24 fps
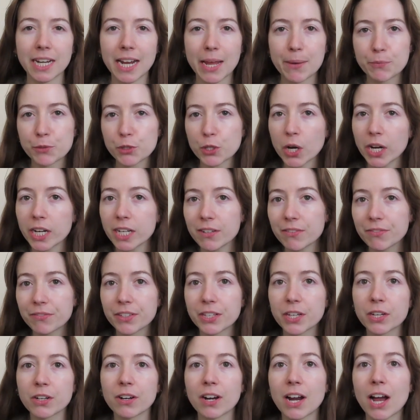and I'm trying to
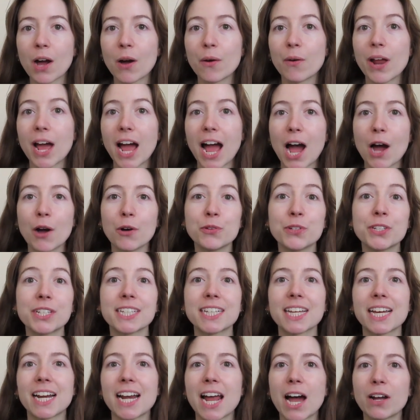figure out how to
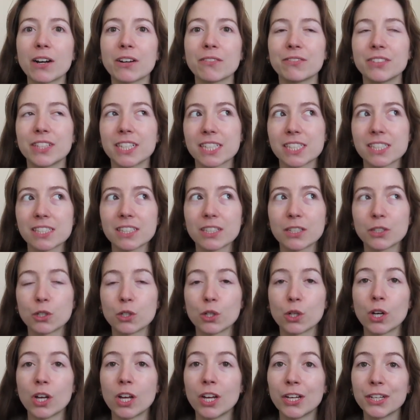get out of this
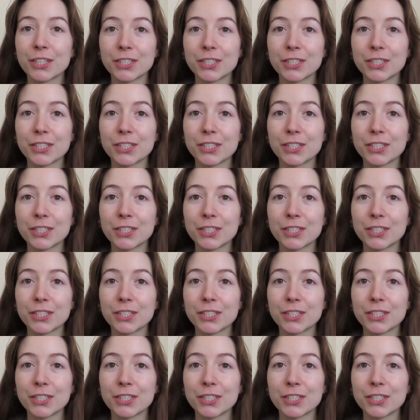little